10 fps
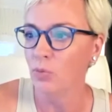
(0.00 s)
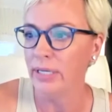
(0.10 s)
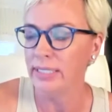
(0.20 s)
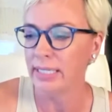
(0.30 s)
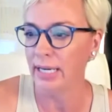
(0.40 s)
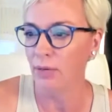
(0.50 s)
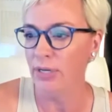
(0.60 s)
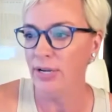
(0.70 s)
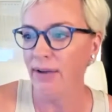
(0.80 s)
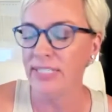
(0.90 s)
What
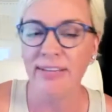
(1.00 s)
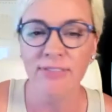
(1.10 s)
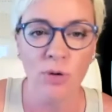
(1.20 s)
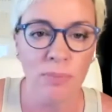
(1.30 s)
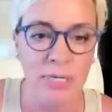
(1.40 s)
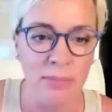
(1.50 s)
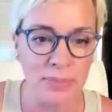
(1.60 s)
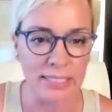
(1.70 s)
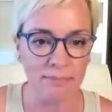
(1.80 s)
you have to give to our peeps?